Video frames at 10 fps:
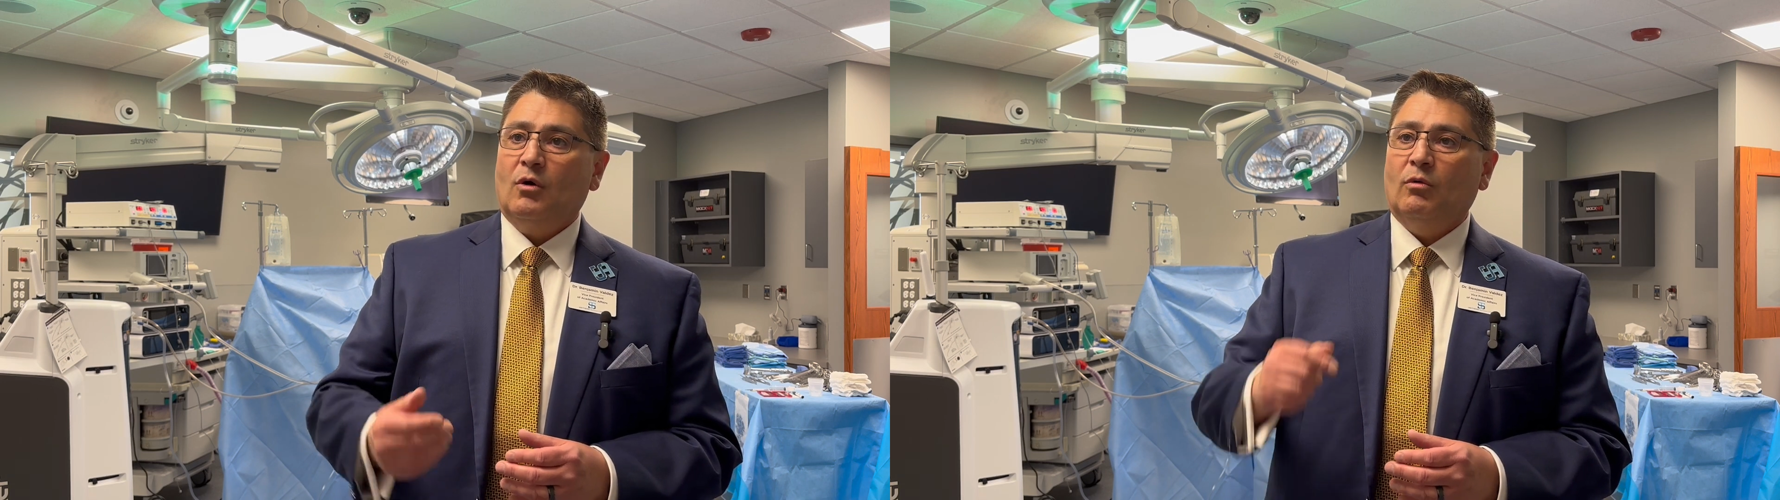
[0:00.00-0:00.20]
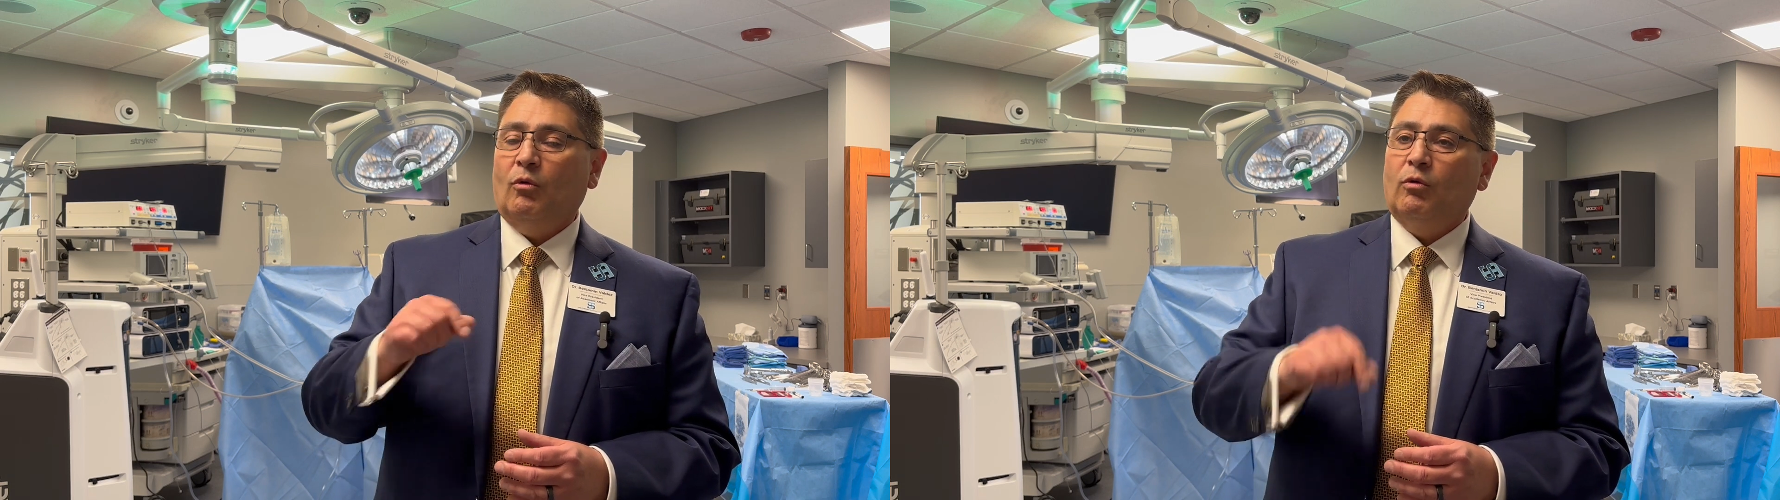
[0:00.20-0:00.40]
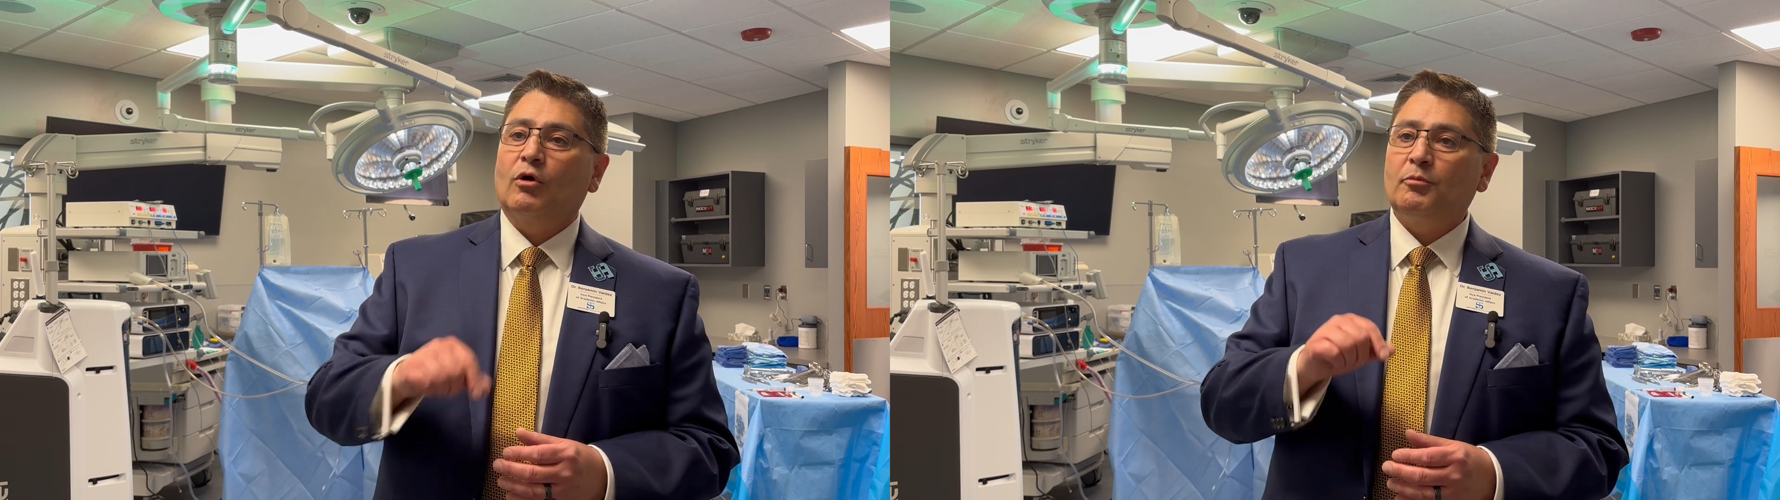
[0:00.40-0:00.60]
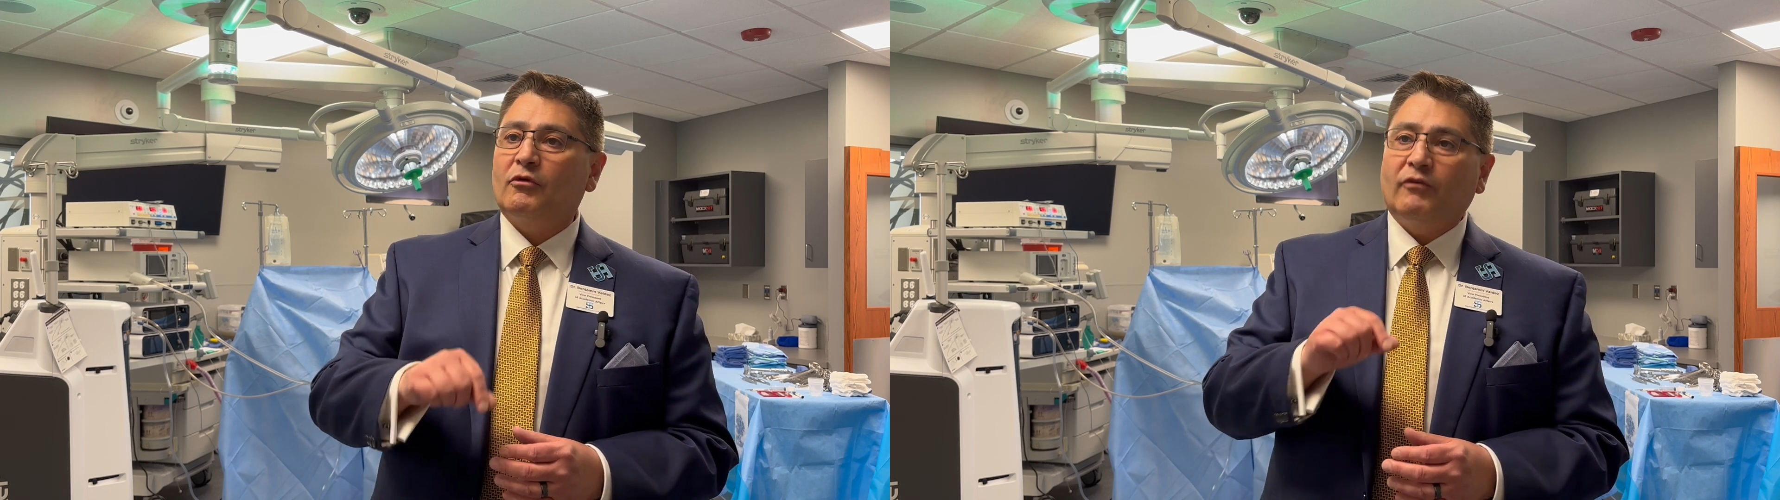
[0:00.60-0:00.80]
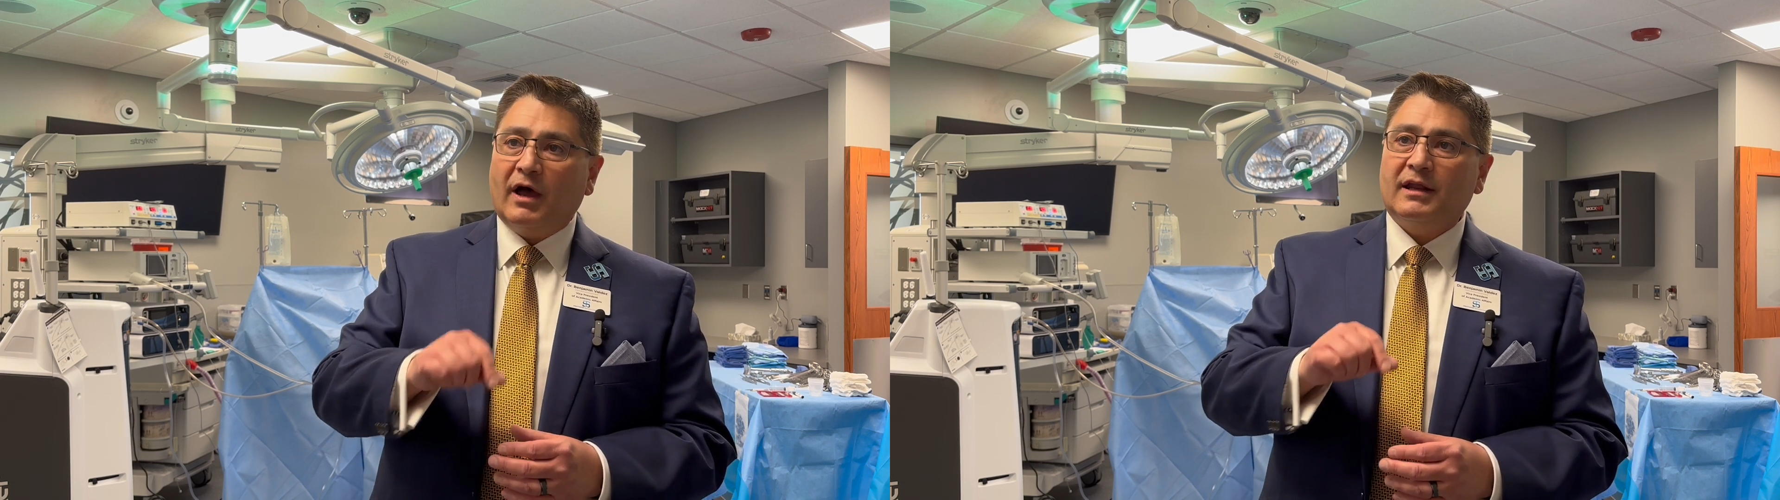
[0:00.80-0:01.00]
Well, we're
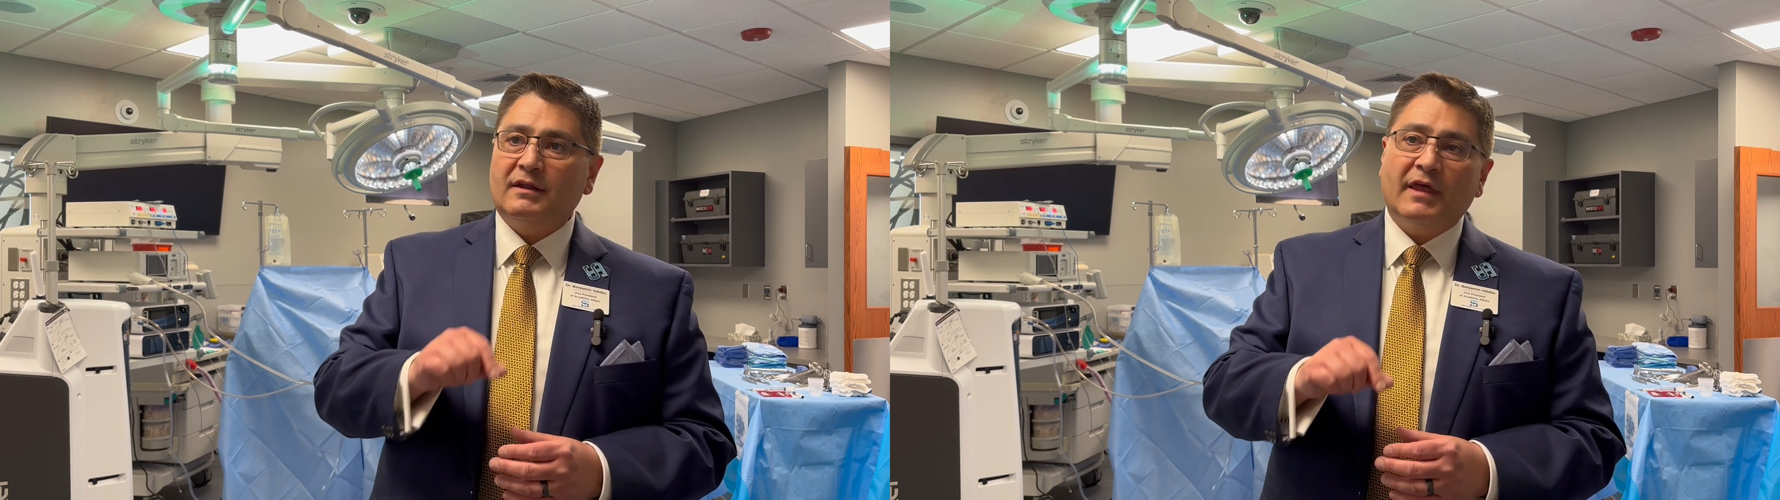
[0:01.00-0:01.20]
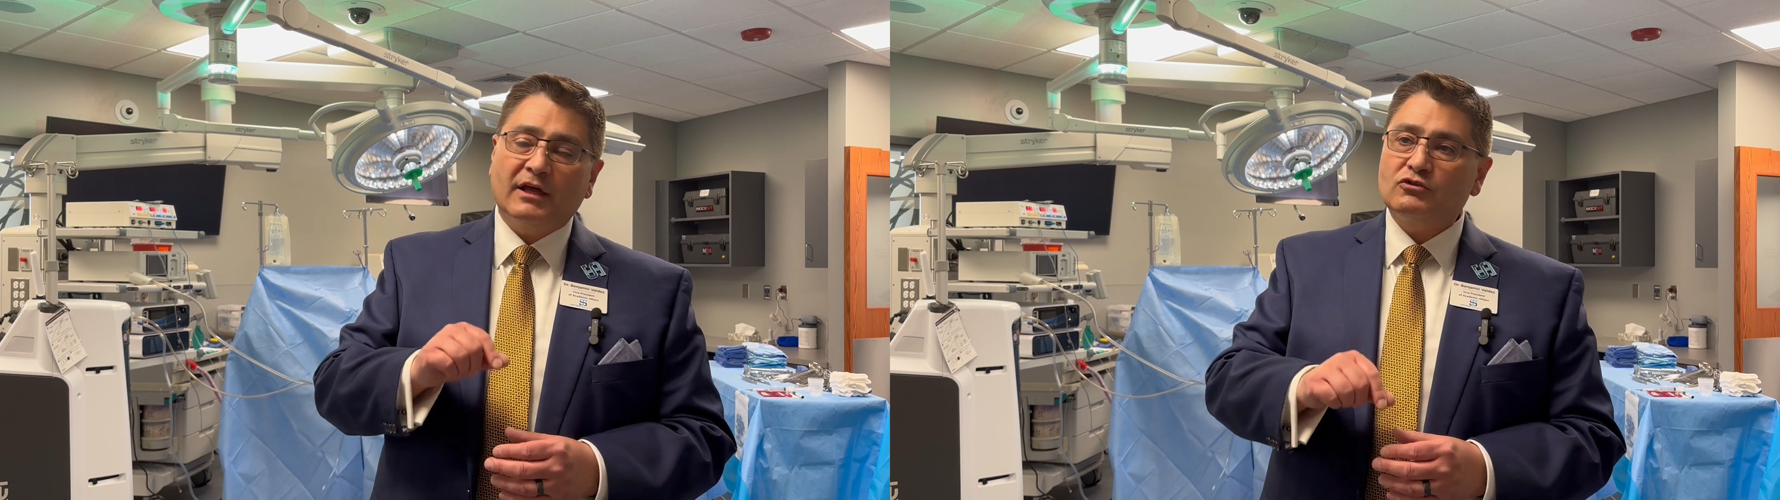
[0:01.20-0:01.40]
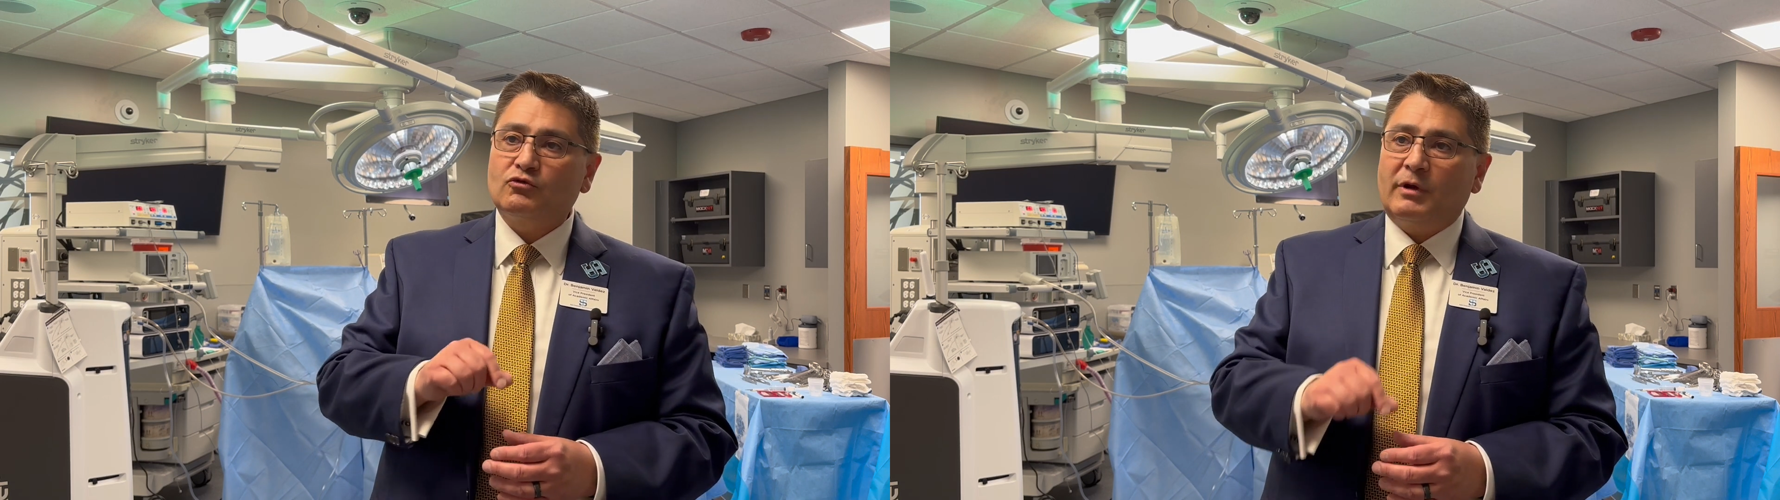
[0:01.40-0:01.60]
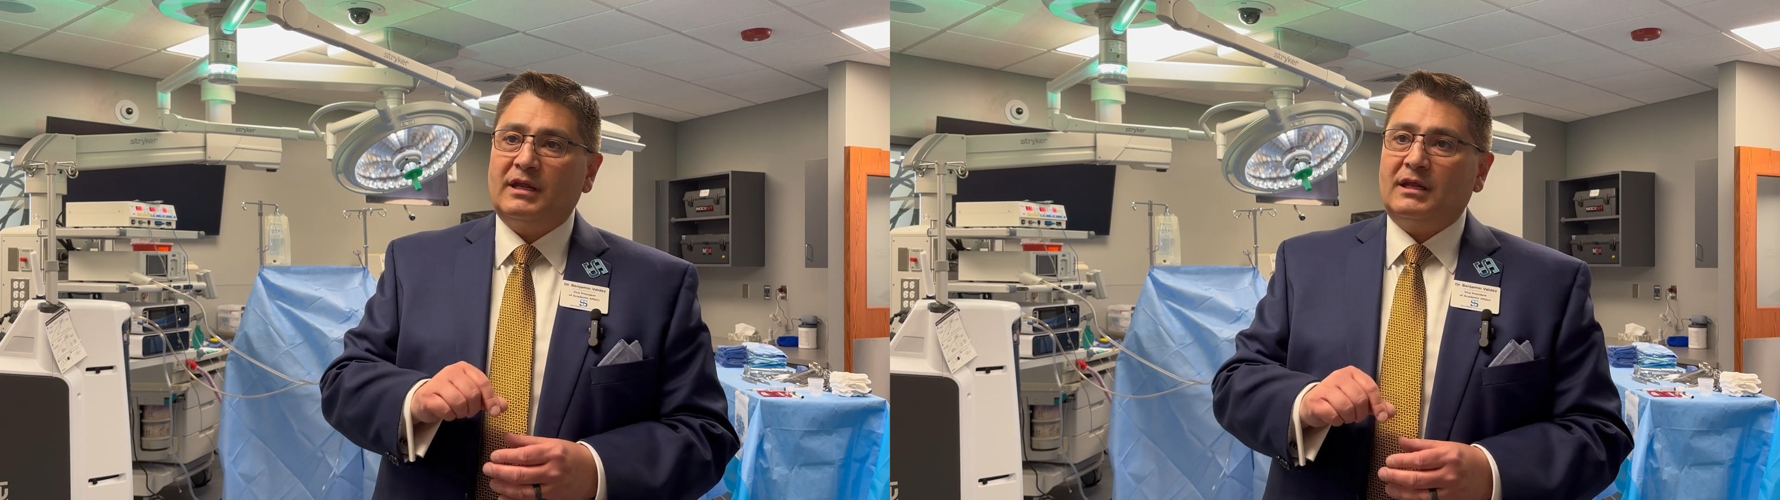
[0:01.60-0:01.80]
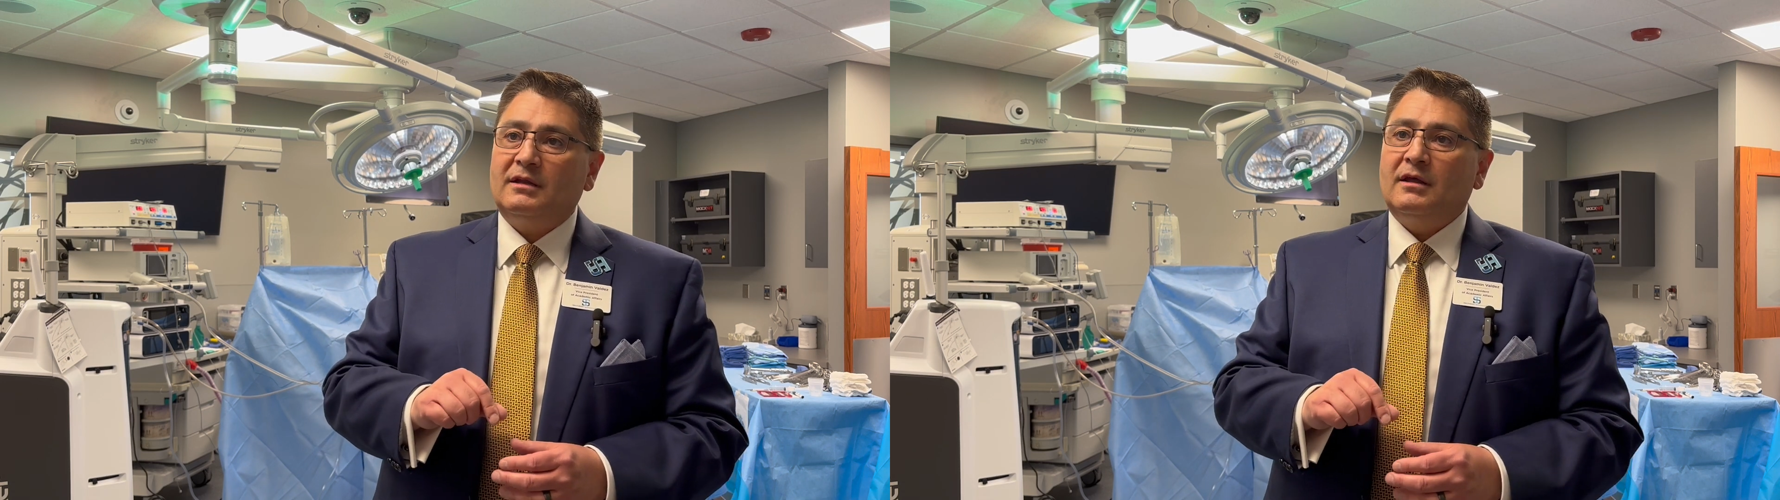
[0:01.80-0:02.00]
providing that
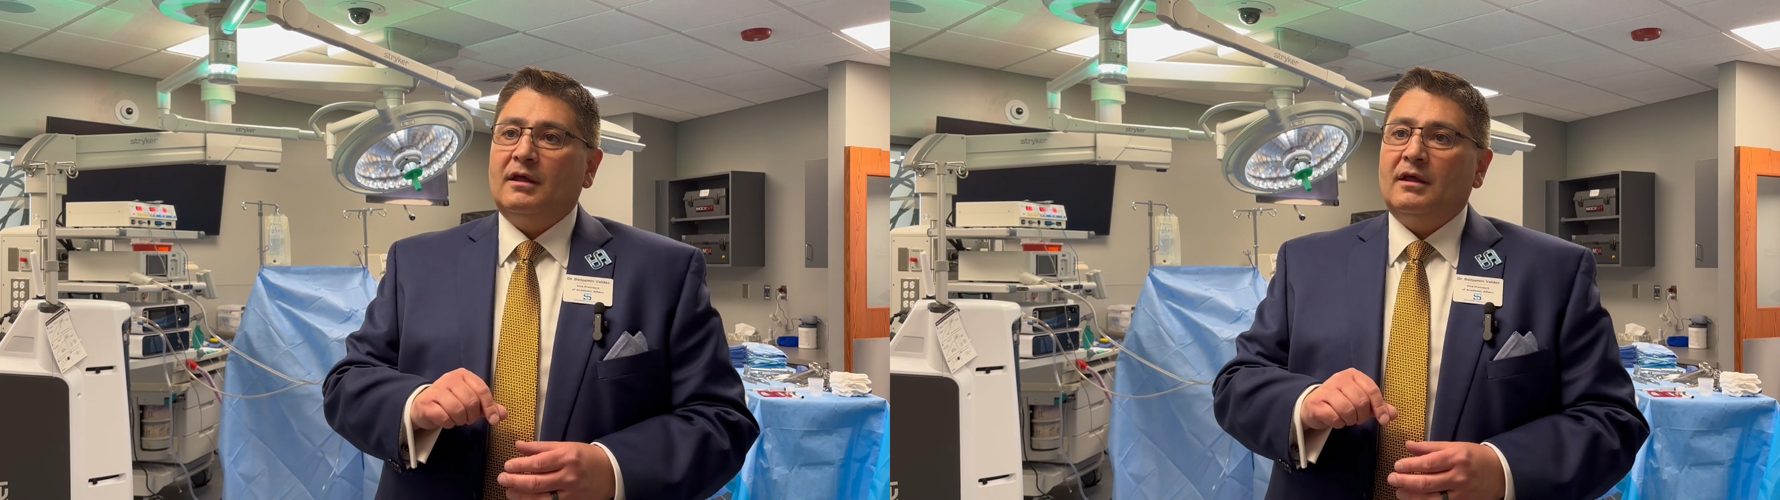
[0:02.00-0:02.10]
training